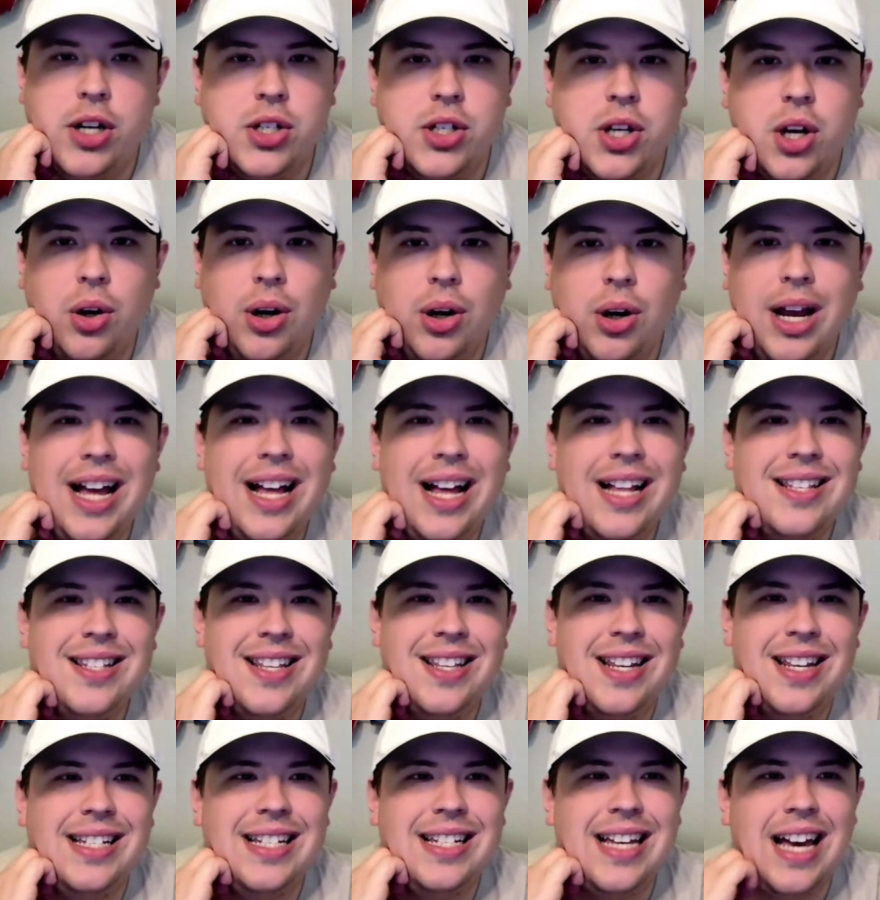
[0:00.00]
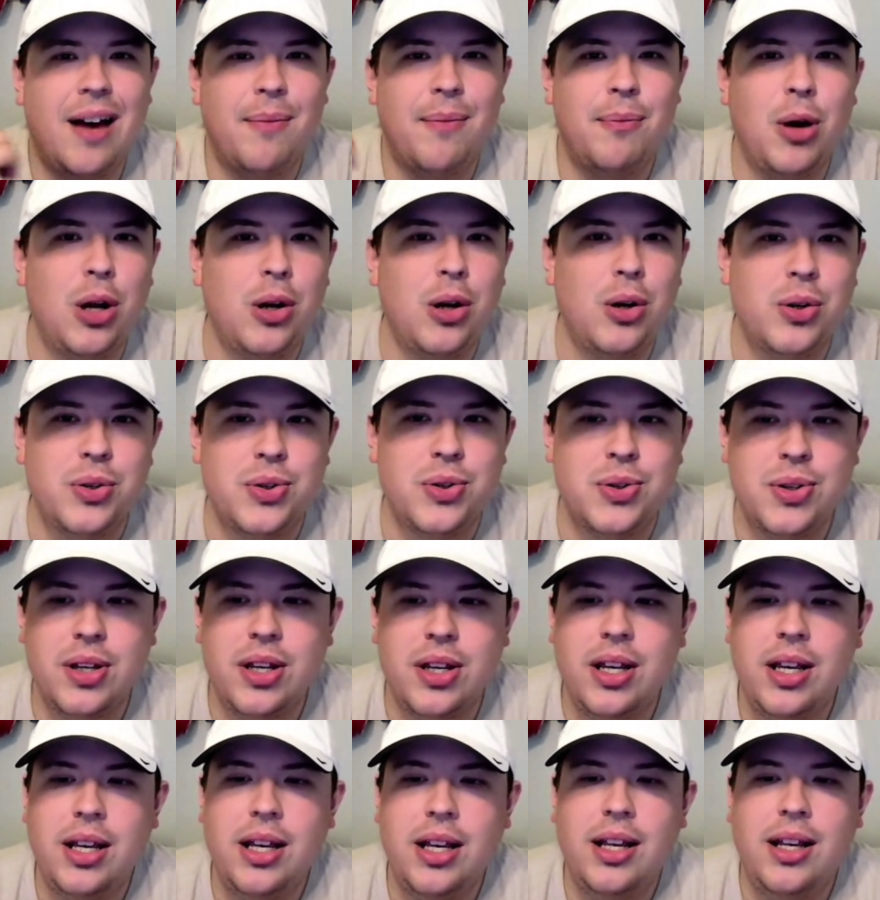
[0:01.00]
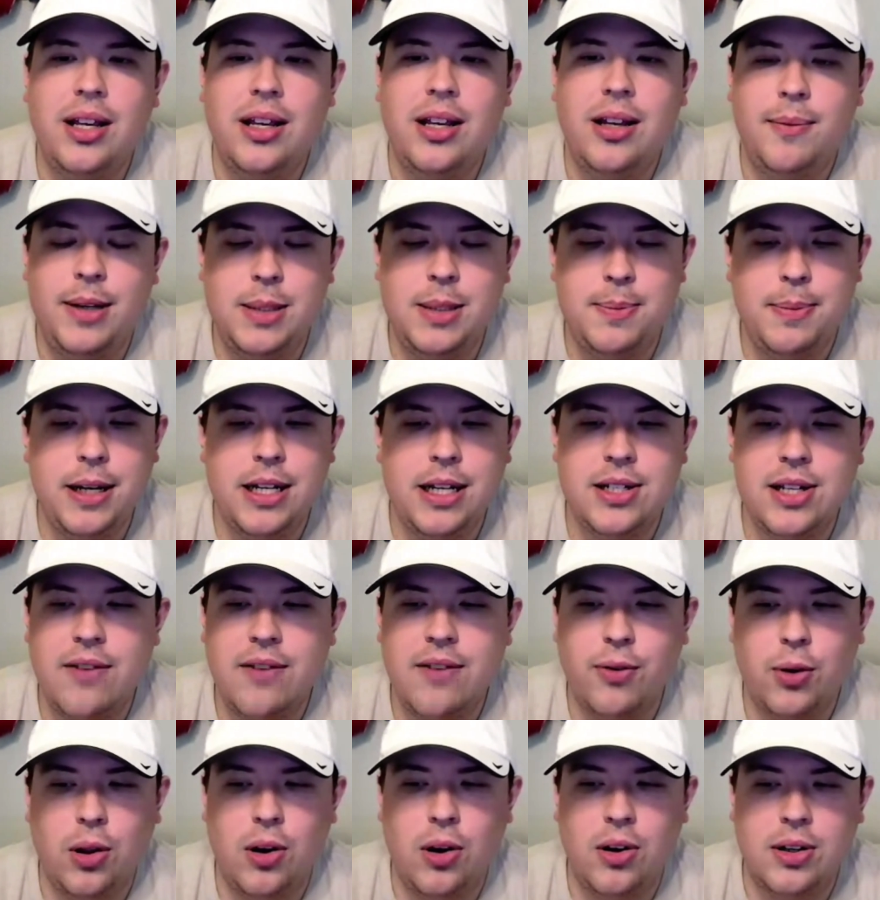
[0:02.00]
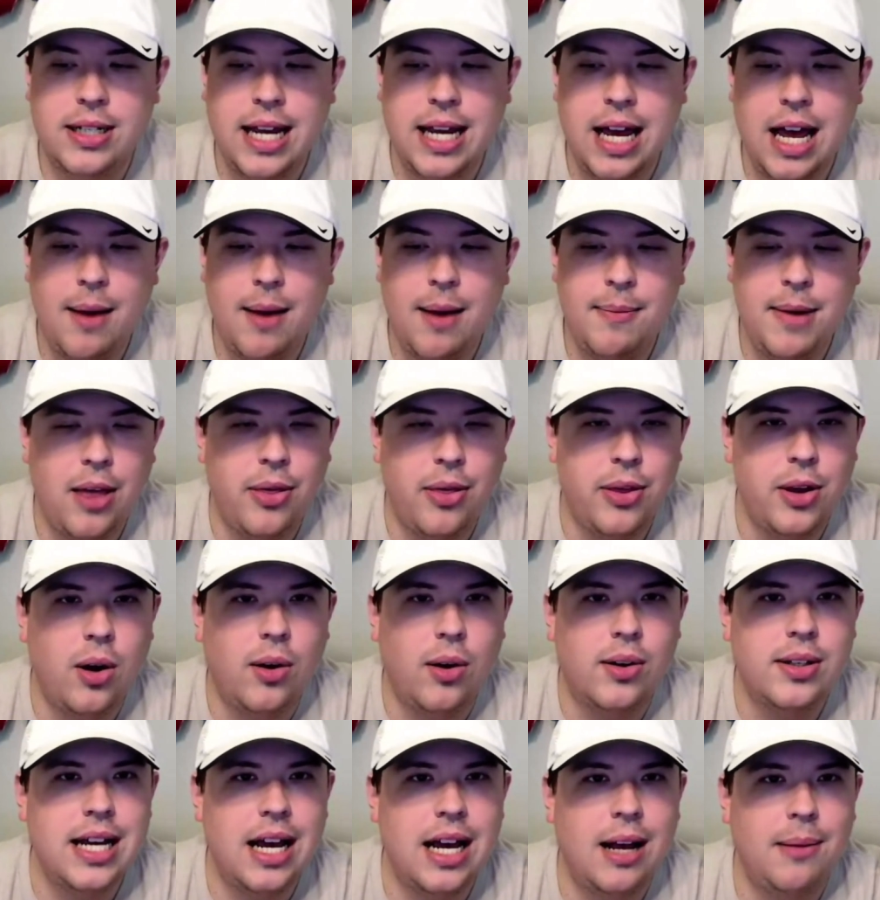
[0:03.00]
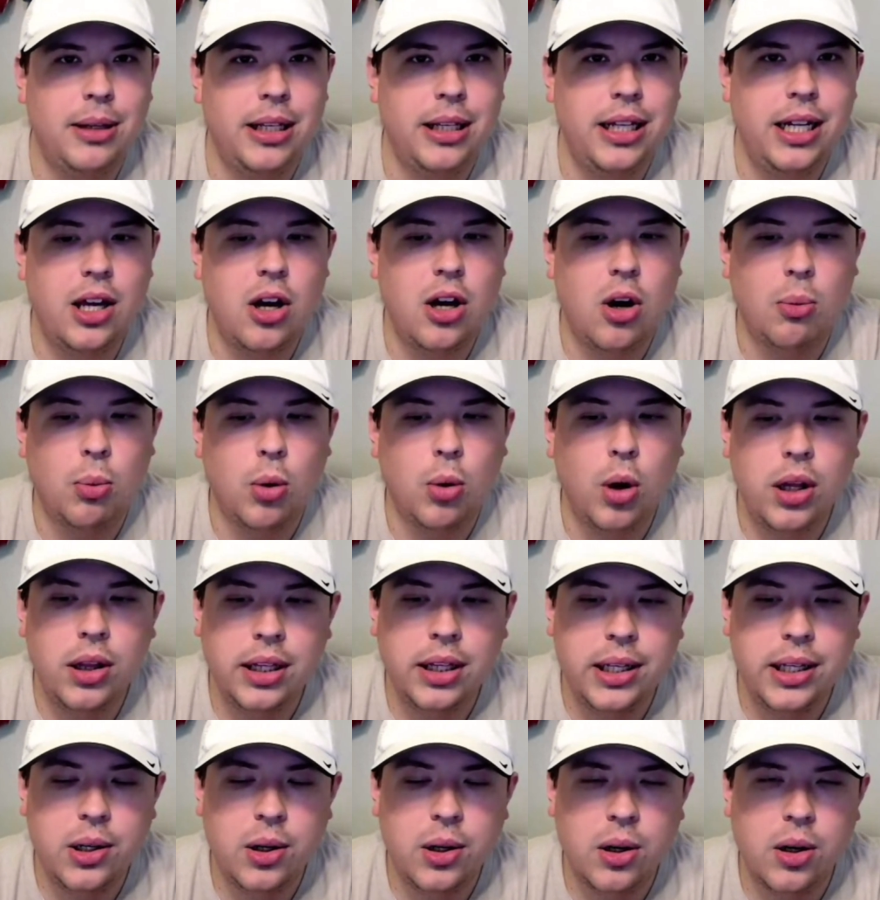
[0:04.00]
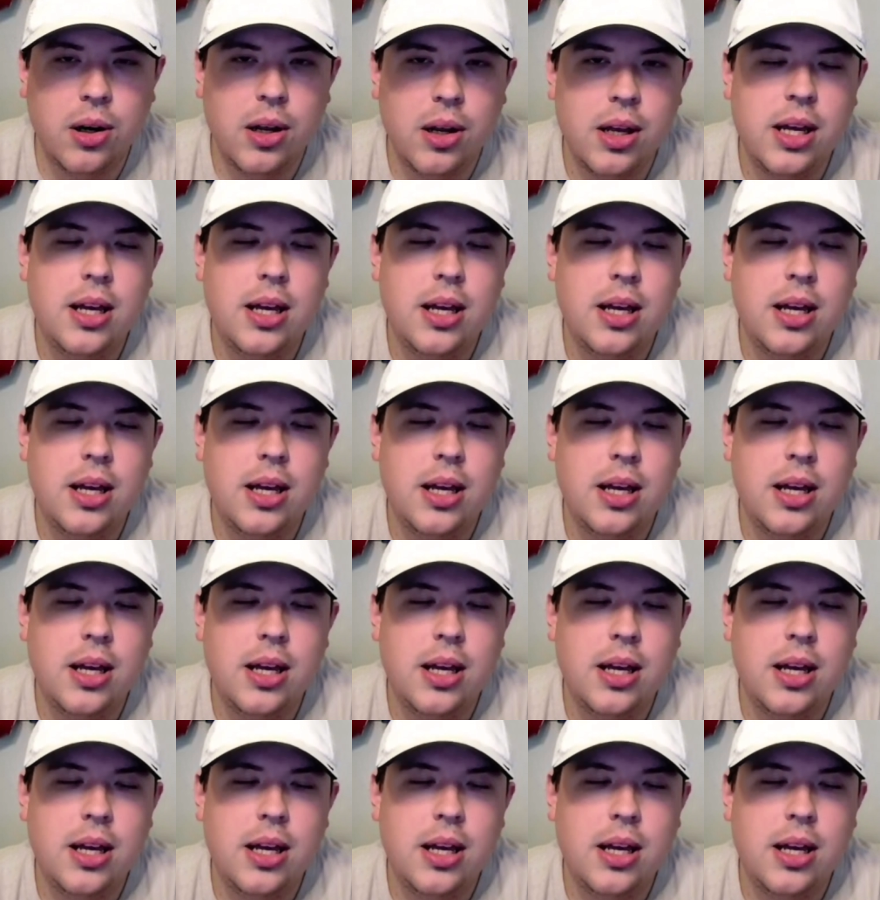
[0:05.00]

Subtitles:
Hunter Hines anytime, he's been at State for a long time, now the all-time leading home run leader.